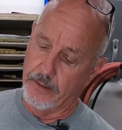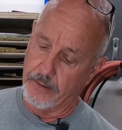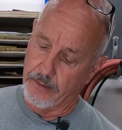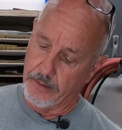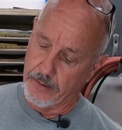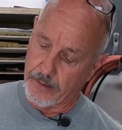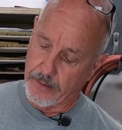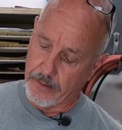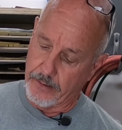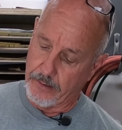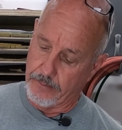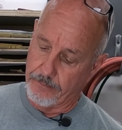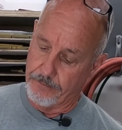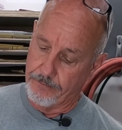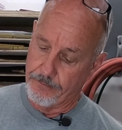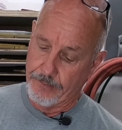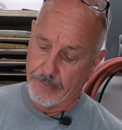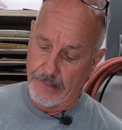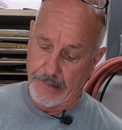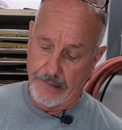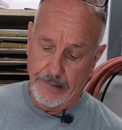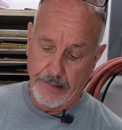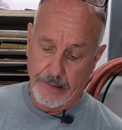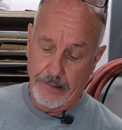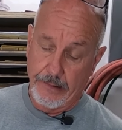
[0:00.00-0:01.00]
And
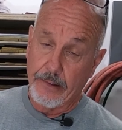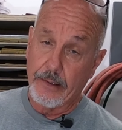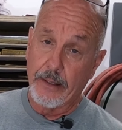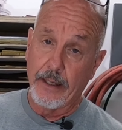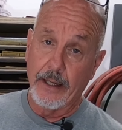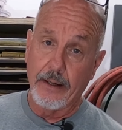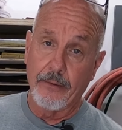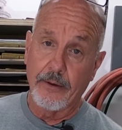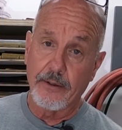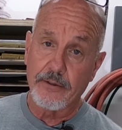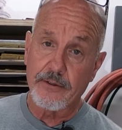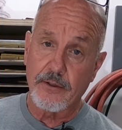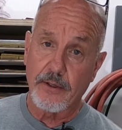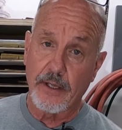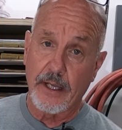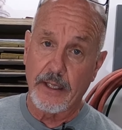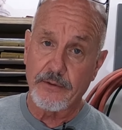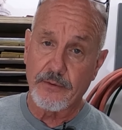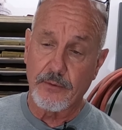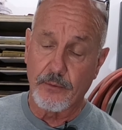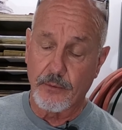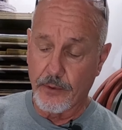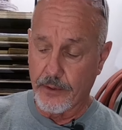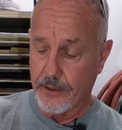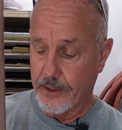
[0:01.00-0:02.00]
anyway, so
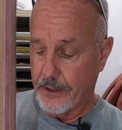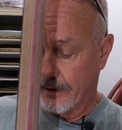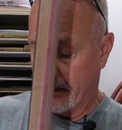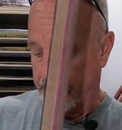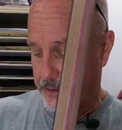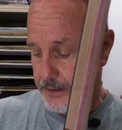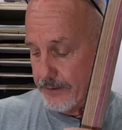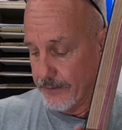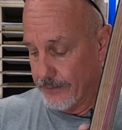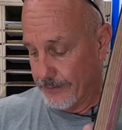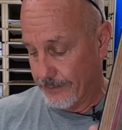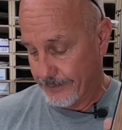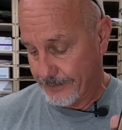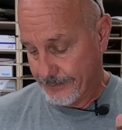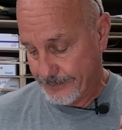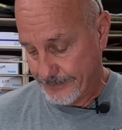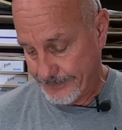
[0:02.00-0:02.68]
that's what we're going to do.